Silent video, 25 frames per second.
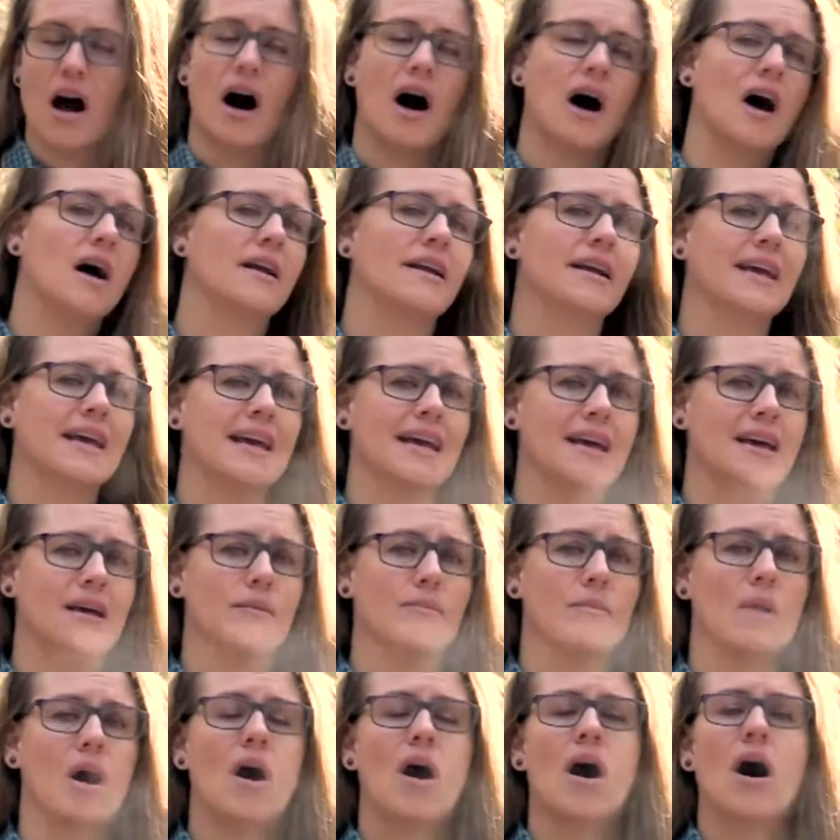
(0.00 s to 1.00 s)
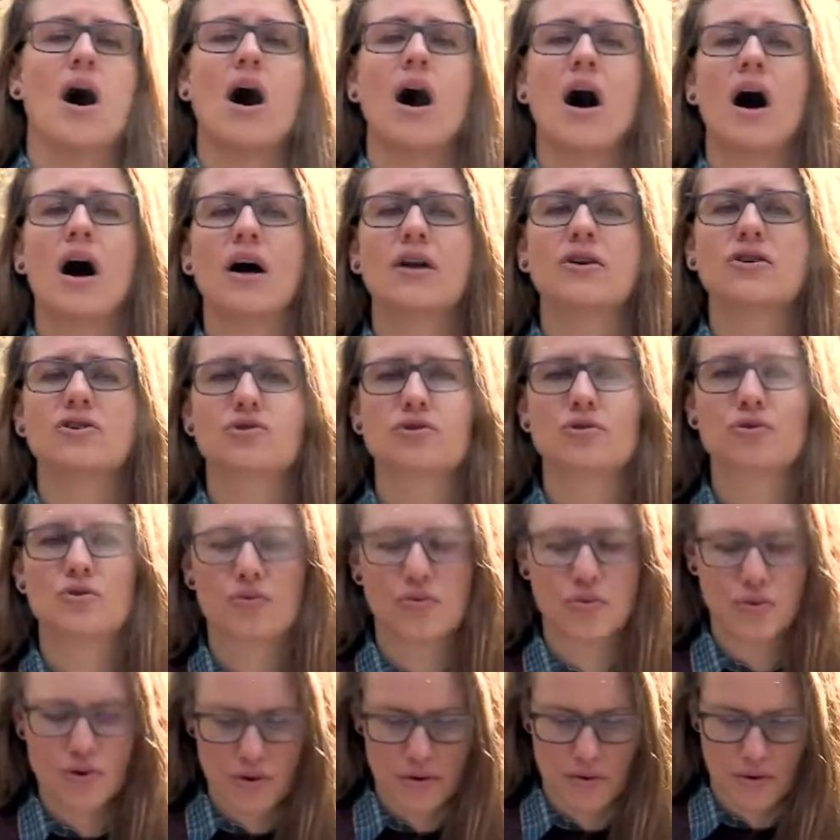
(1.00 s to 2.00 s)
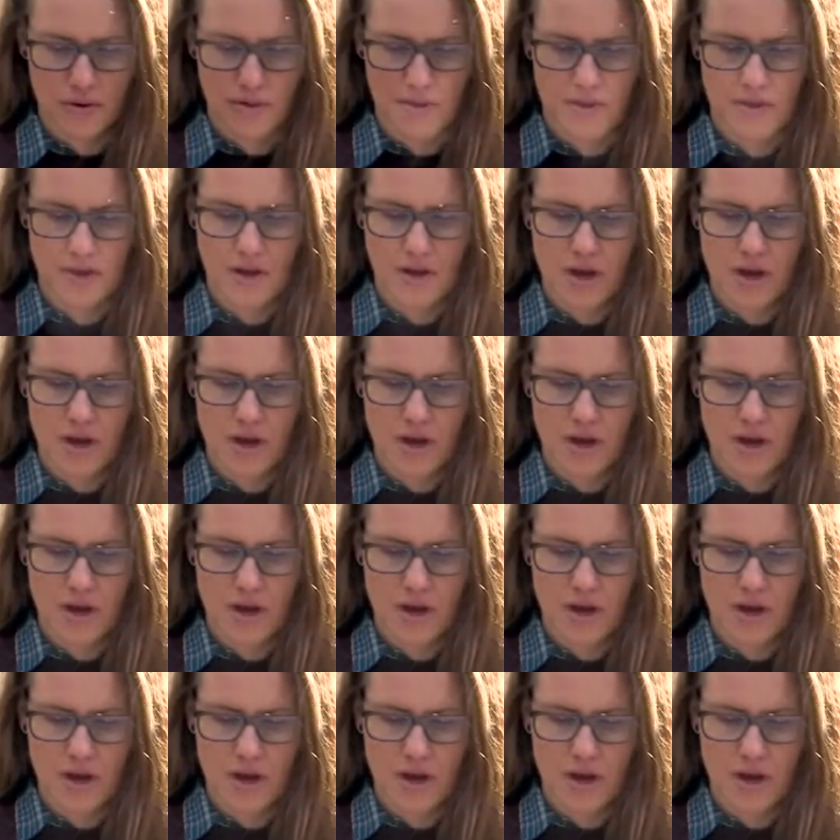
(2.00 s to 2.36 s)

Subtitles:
on Him, on truth,